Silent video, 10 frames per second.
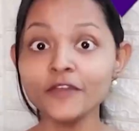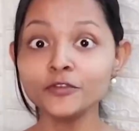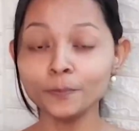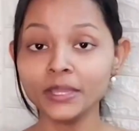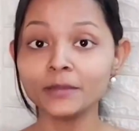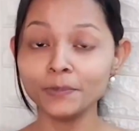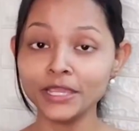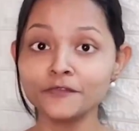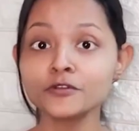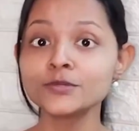have to pick a
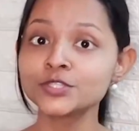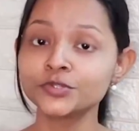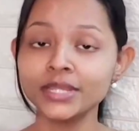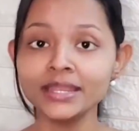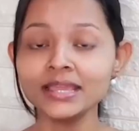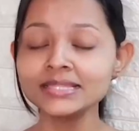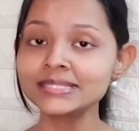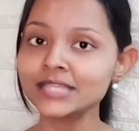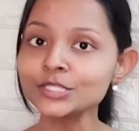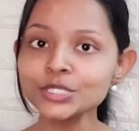player from Australia, it's
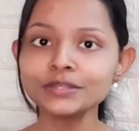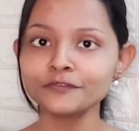such a